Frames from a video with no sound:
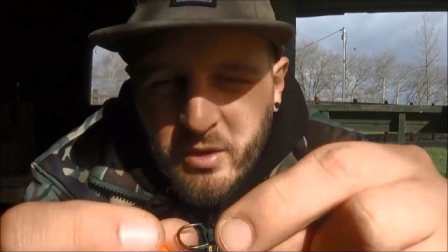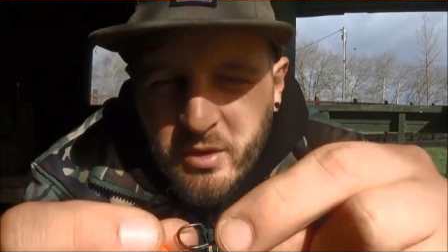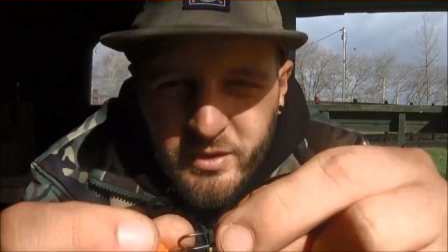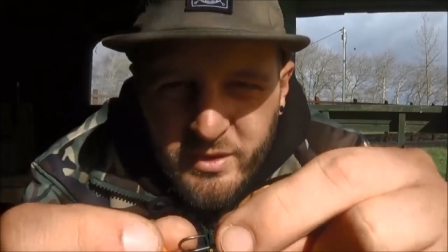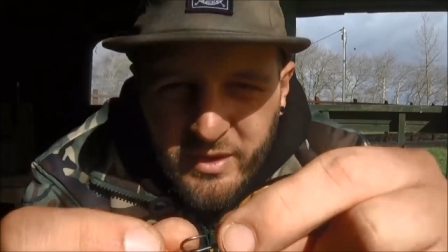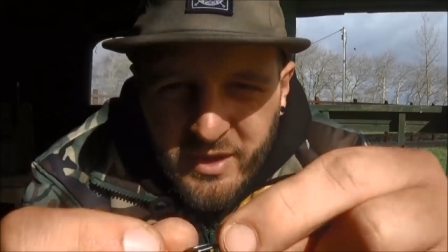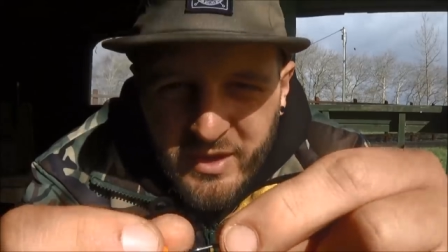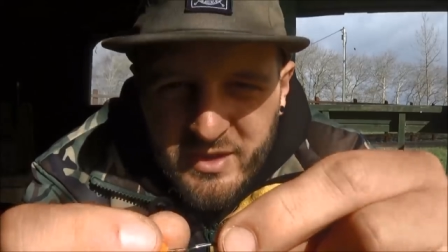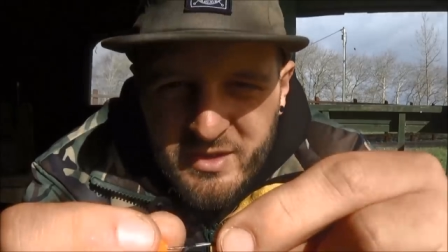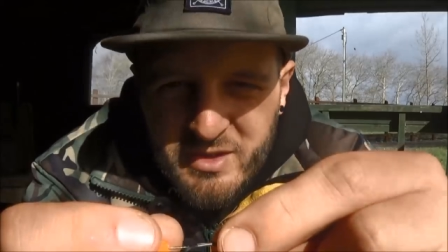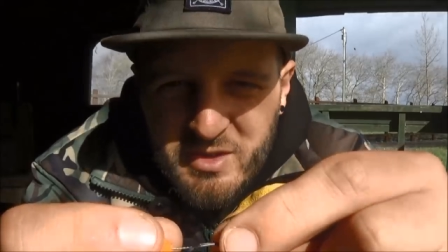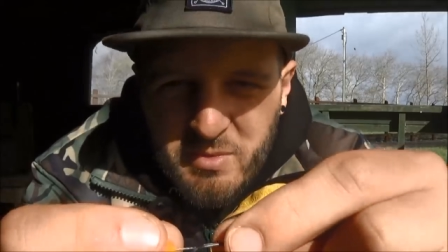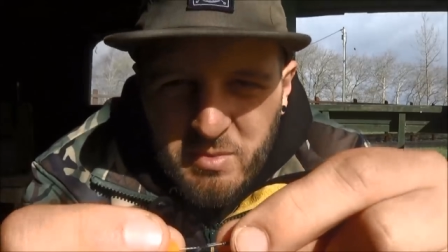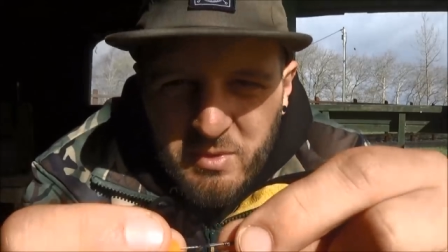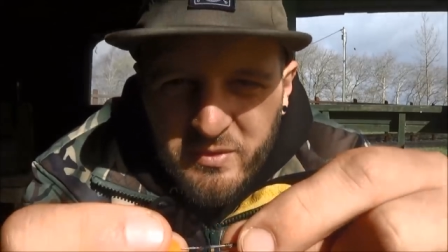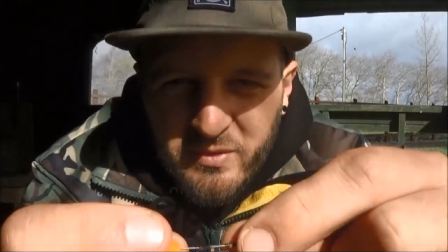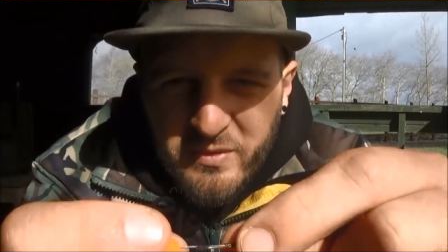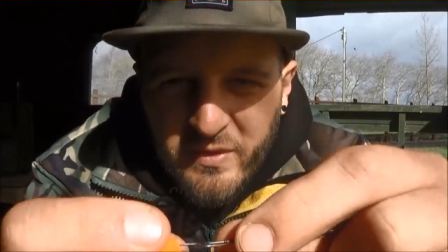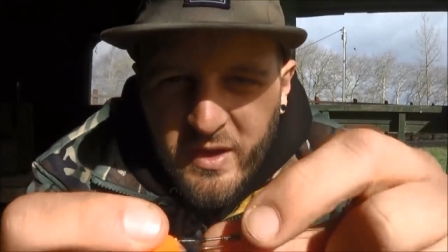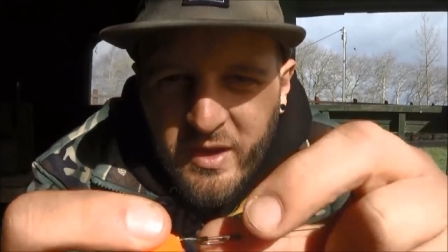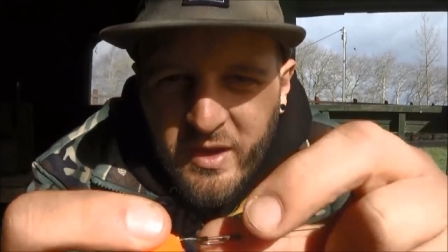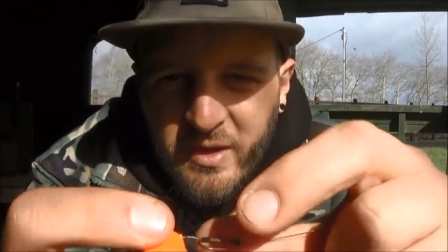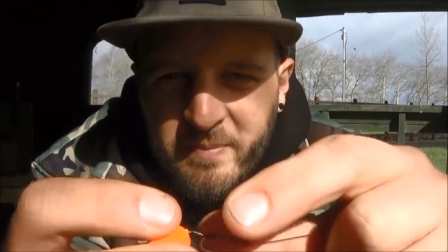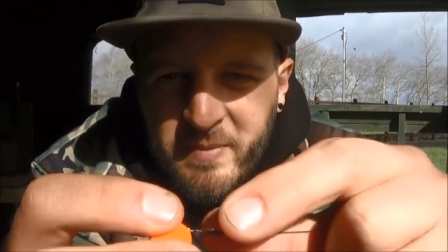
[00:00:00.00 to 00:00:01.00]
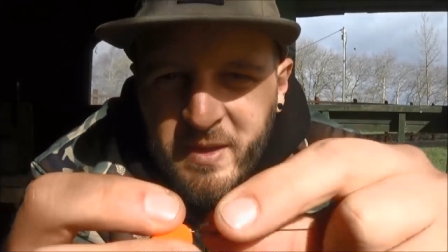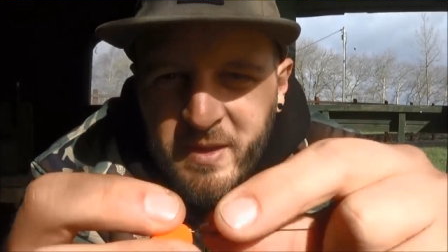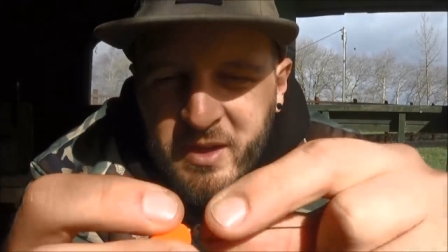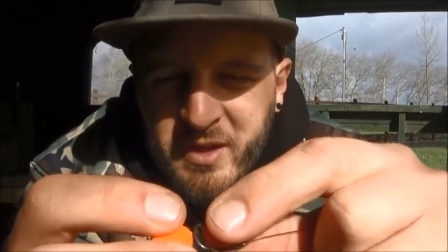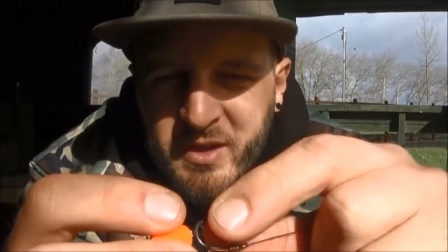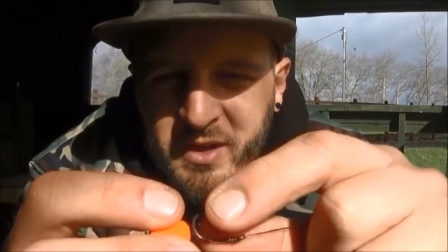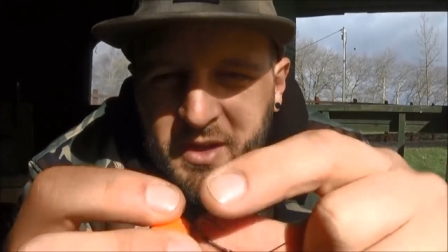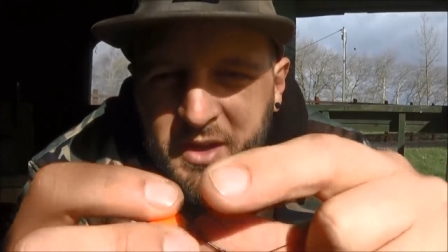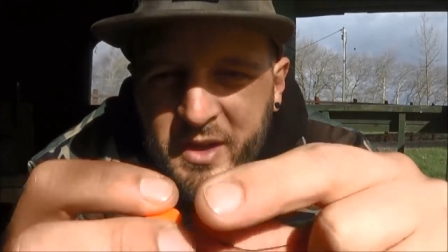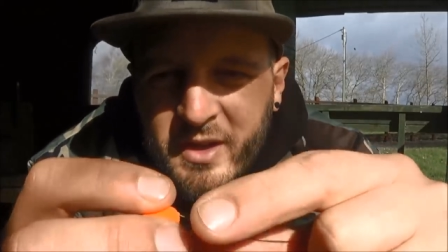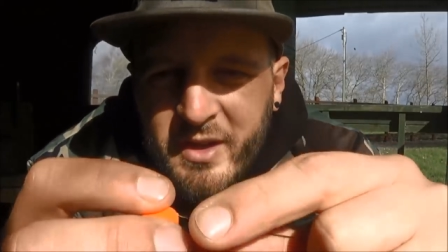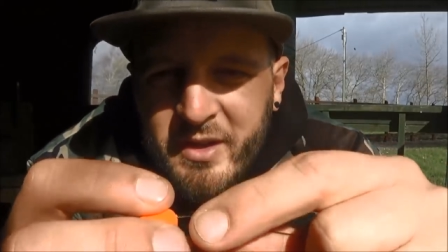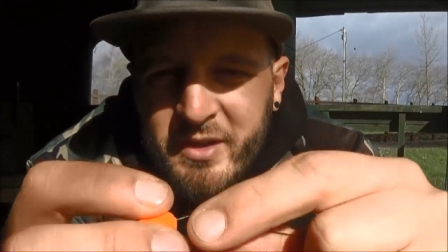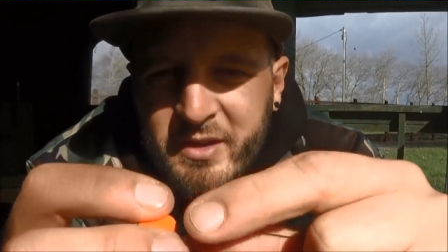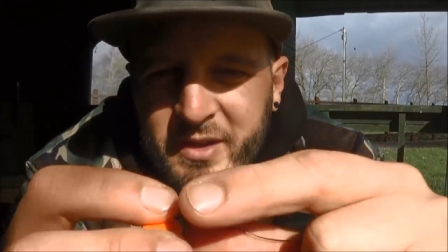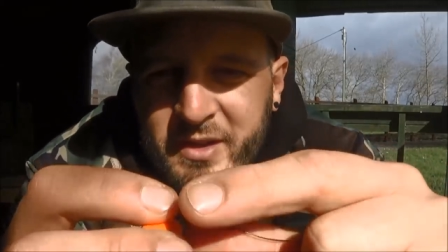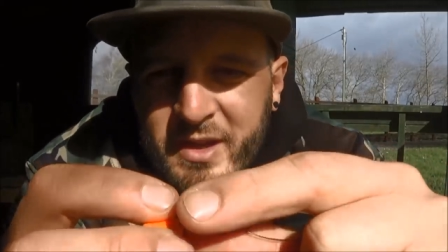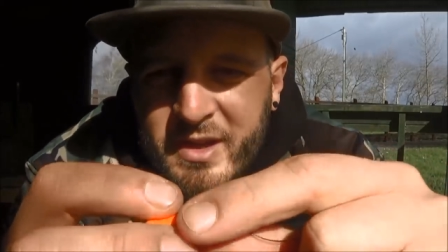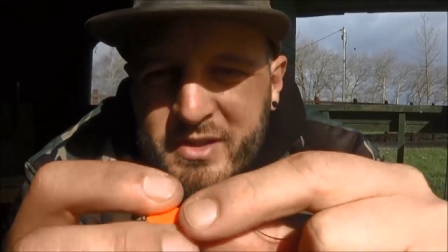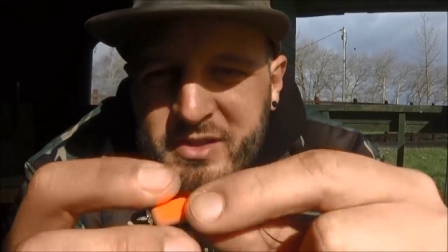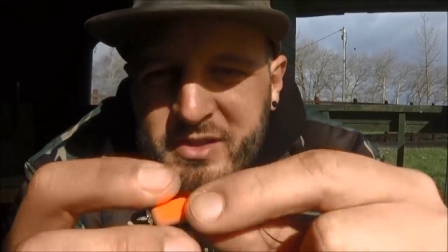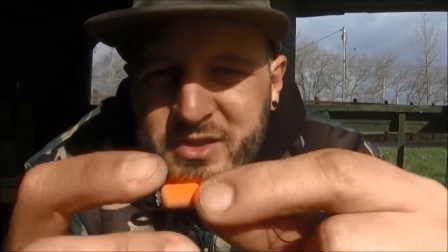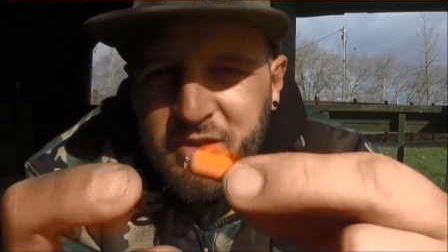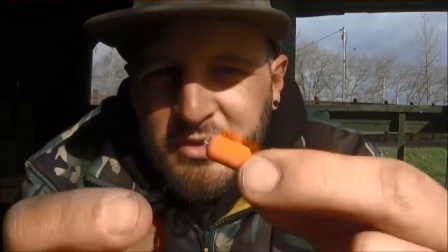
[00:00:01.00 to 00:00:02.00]
like that, to be fair.
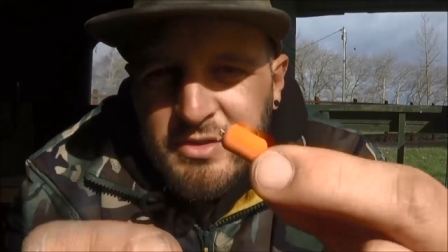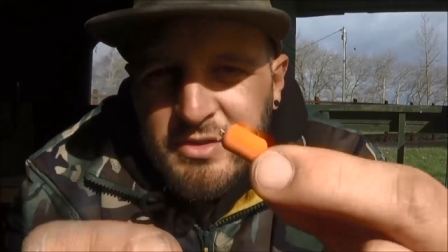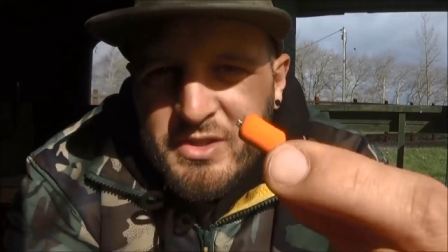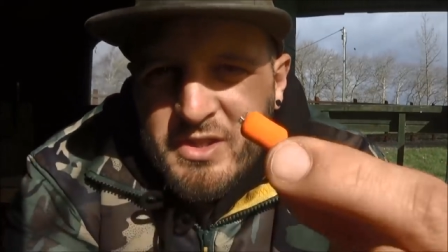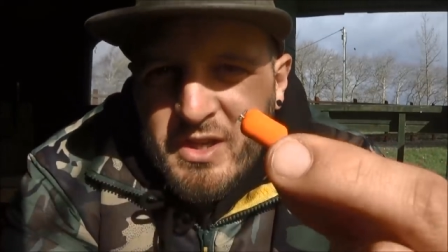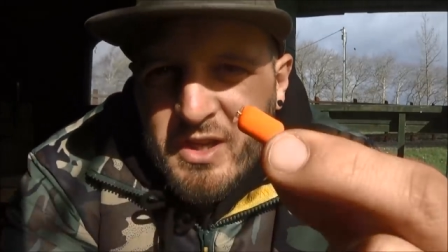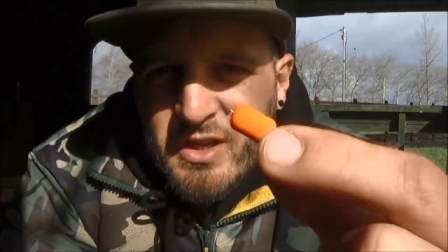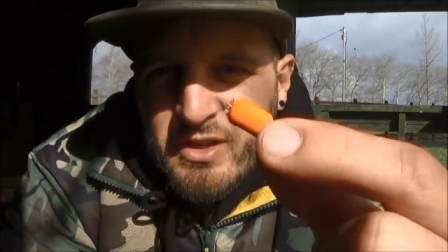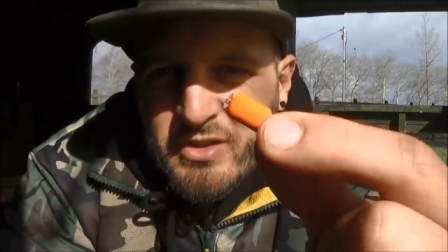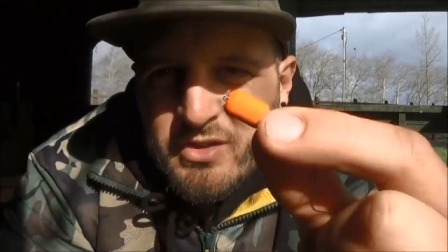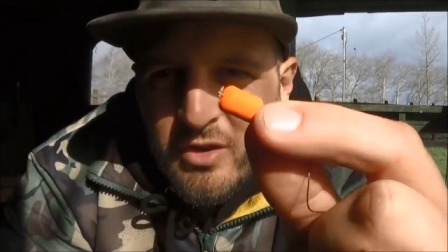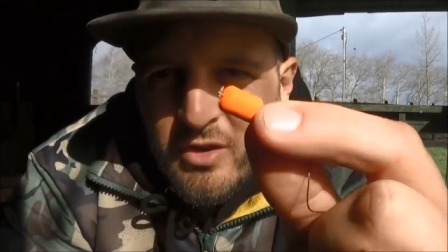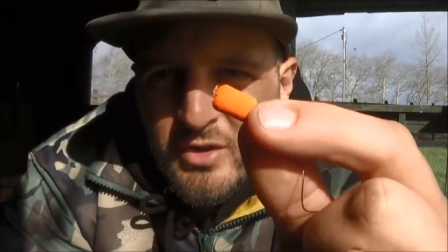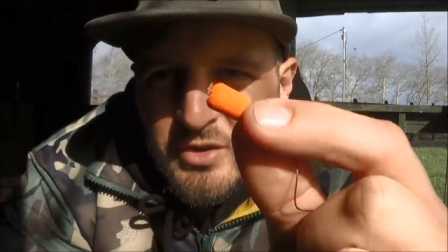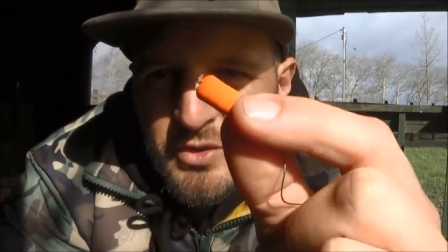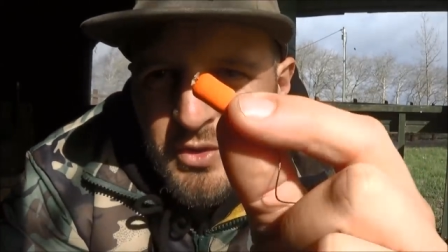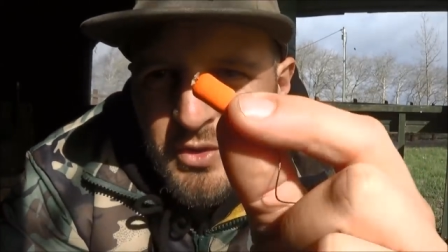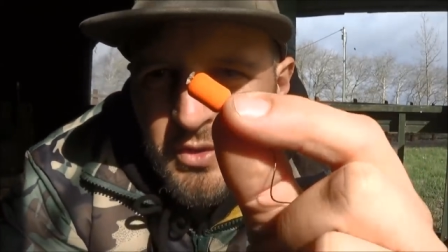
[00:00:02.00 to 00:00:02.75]
That's, like I say, tied